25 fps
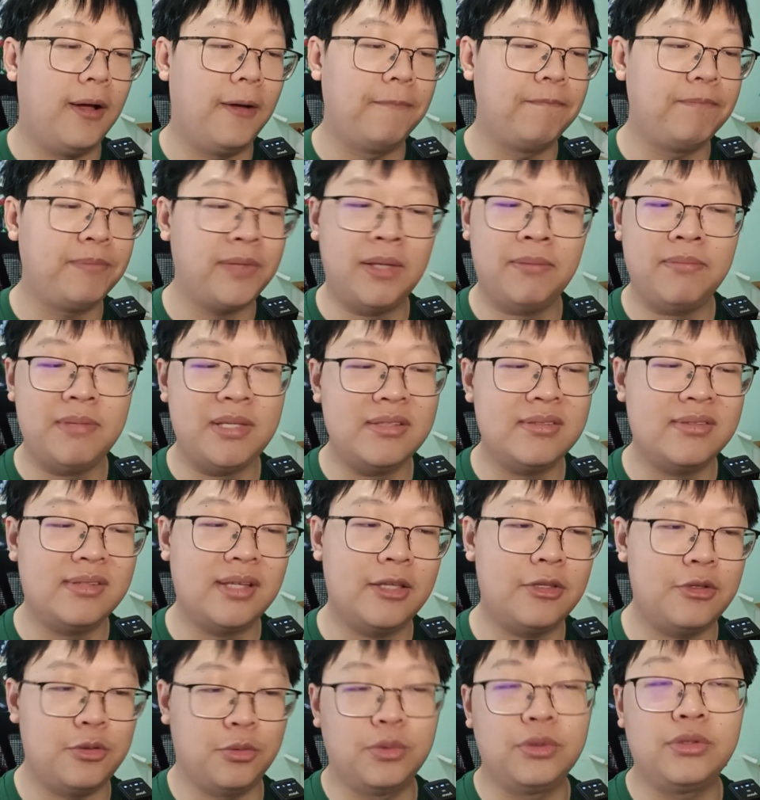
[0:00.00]
that means
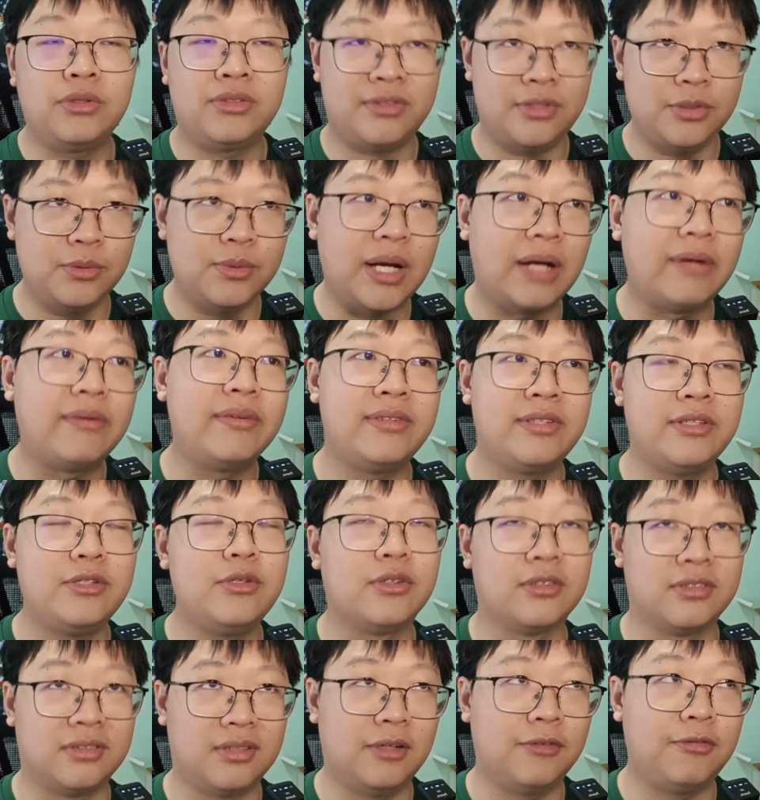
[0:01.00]
that you will still guarantee
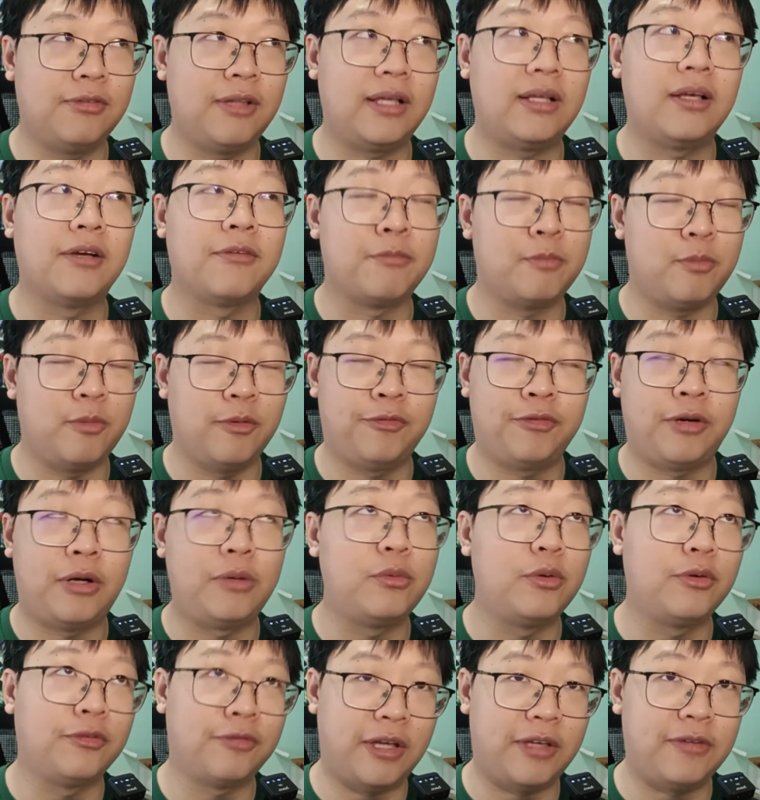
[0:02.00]
yourself like a
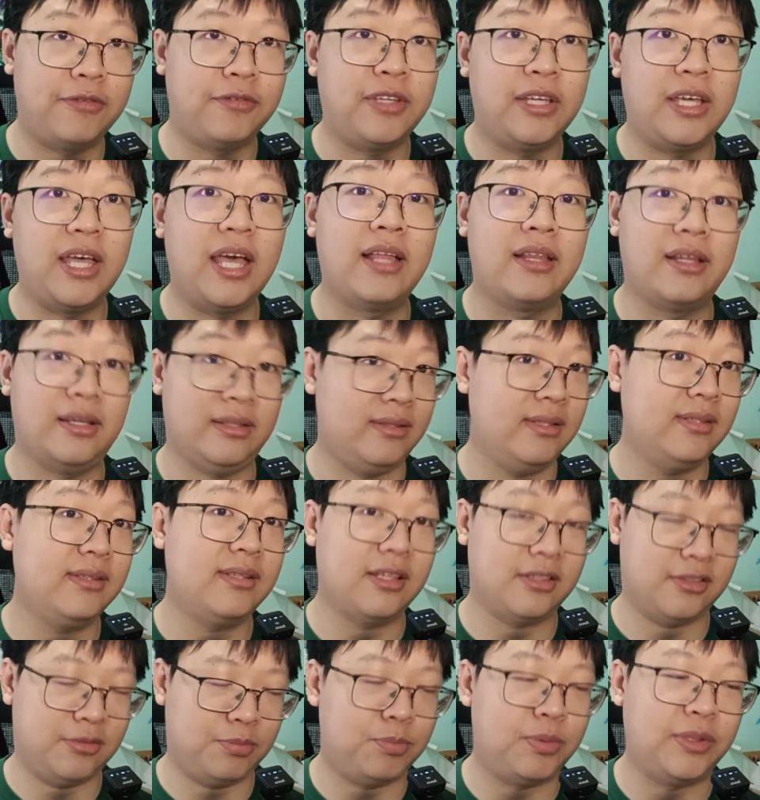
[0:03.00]
front row 5k, and I think
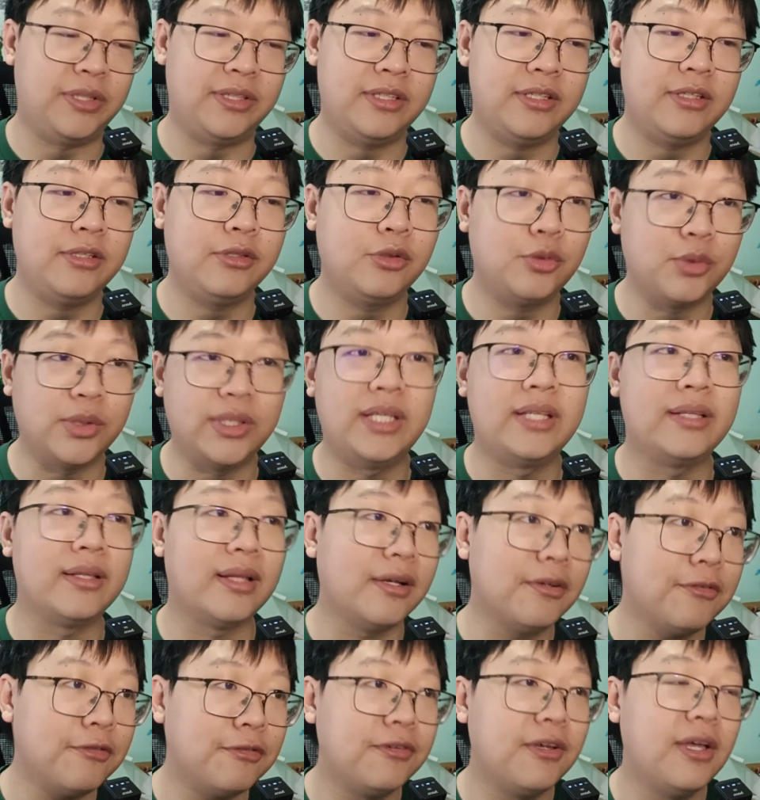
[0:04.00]
that's pretty good
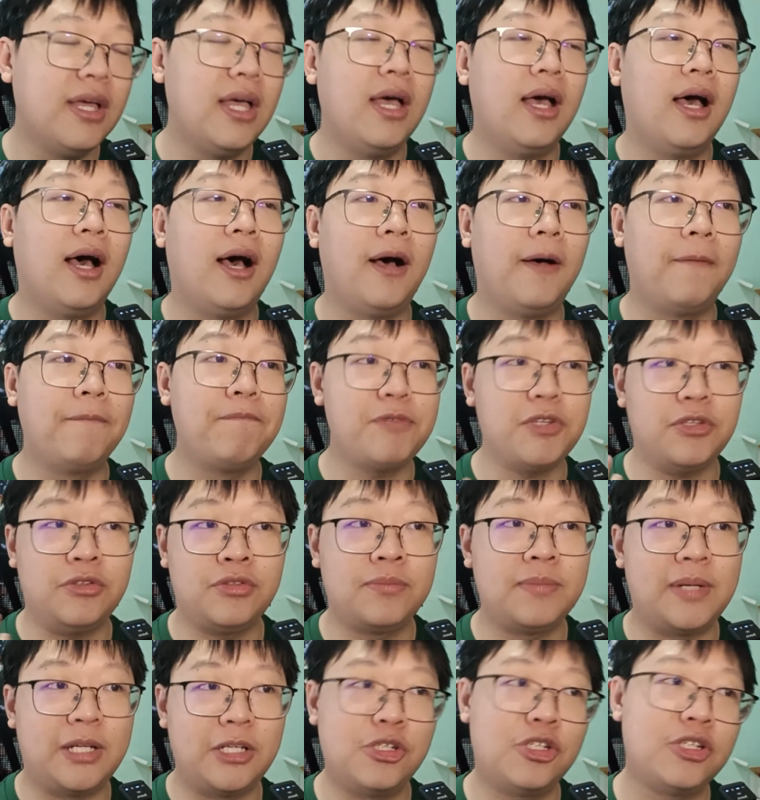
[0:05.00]
enough. Not
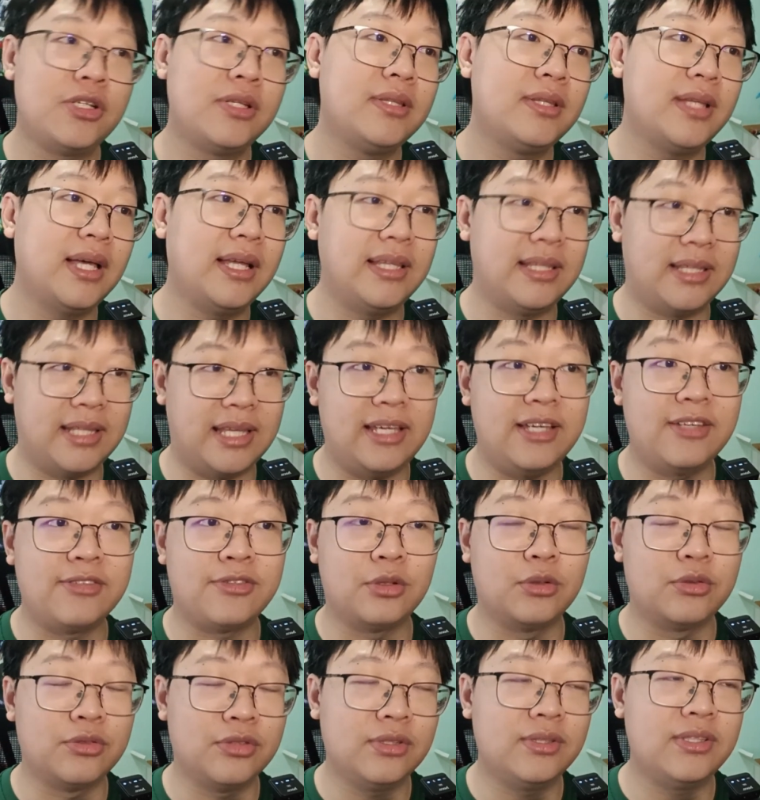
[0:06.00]
to mention that there
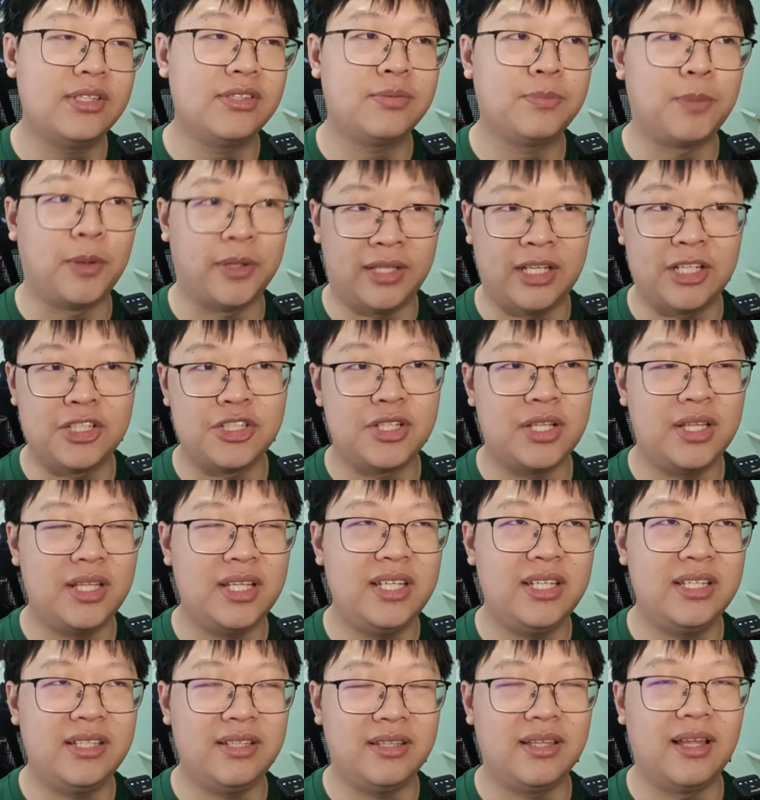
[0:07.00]
is also this potentially
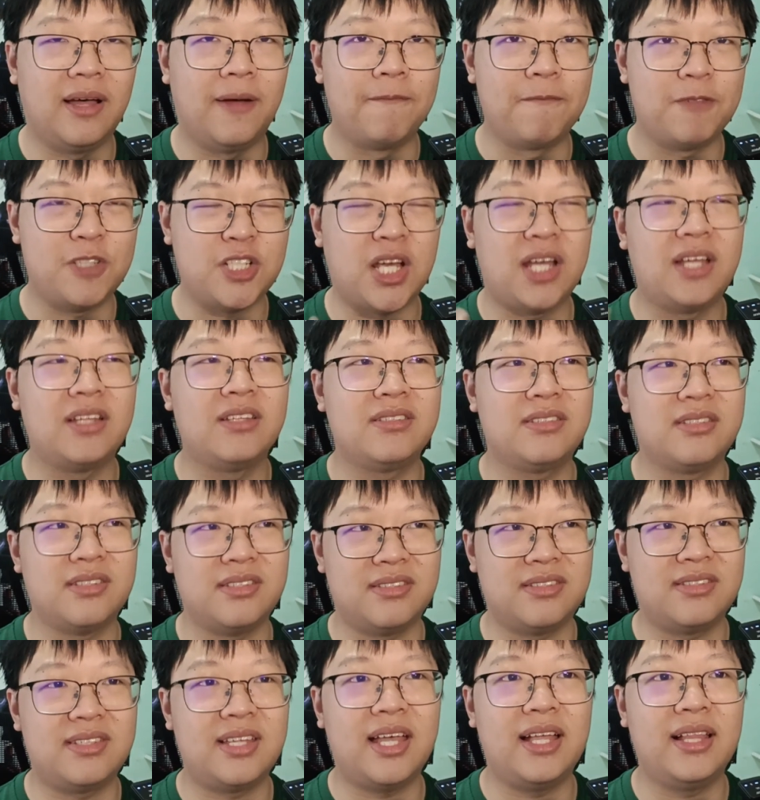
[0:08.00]
chance
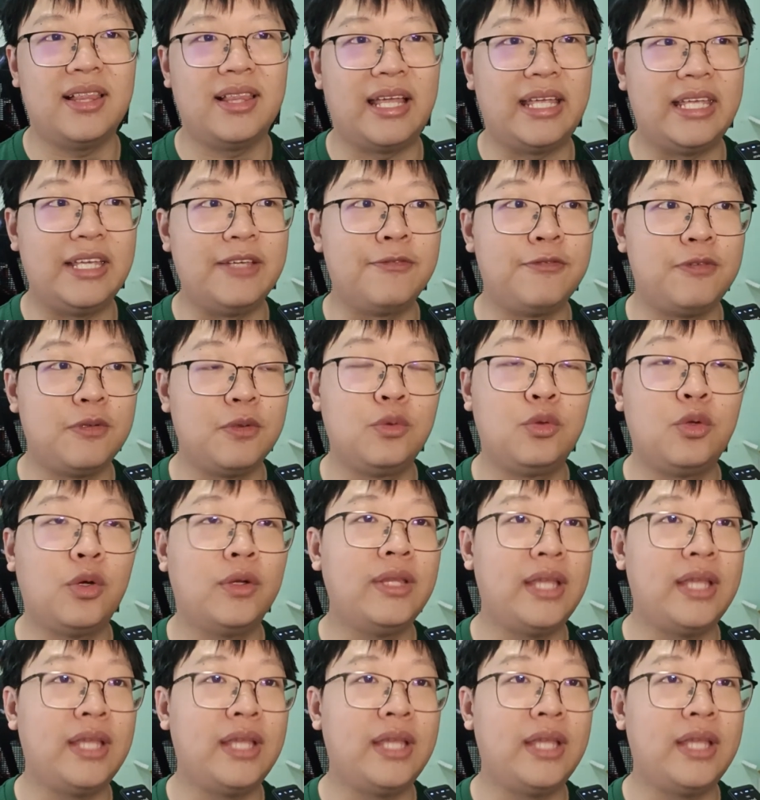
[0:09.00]
is that like if you're